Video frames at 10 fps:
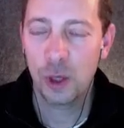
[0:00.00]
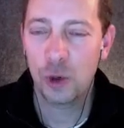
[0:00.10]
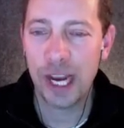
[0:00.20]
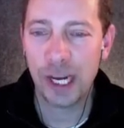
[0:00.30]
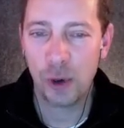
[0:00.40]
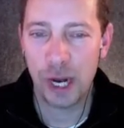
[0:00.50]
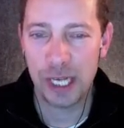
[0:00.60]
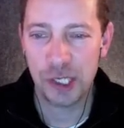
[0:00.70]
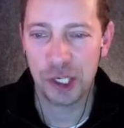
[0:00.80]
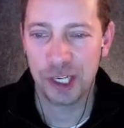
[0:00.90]
Great
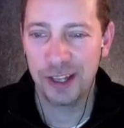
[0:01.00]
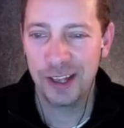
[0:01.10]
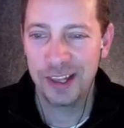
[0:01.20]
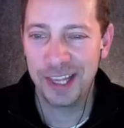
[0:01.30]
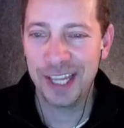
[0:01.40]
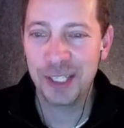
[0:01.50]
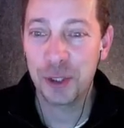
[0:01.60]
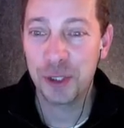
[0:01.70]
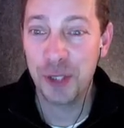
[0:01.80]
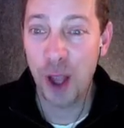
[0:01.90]
question. The
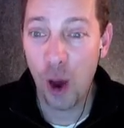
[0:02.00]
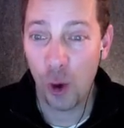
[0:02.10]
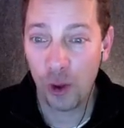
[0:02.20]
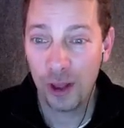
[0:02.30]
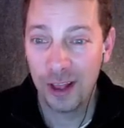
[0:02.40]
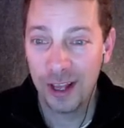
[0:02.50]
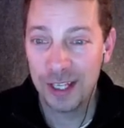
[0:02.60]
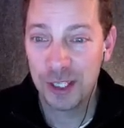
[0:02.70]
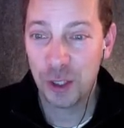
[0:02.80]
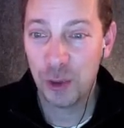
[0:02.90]
answer is no.
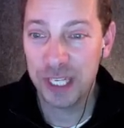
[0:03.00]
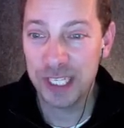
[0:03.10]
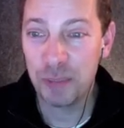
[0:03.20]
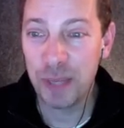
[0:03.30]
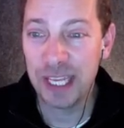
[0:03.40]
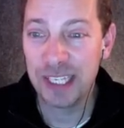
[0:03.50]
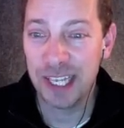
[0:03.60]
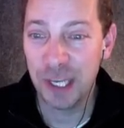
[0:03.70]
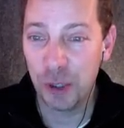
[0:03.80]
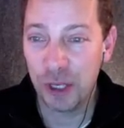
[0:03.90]
So this
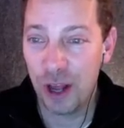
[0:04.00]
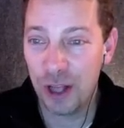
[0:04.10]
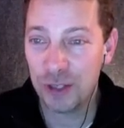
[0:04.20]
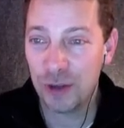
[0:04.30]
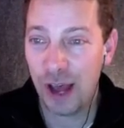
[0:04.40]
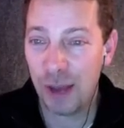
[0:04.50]
means that you can also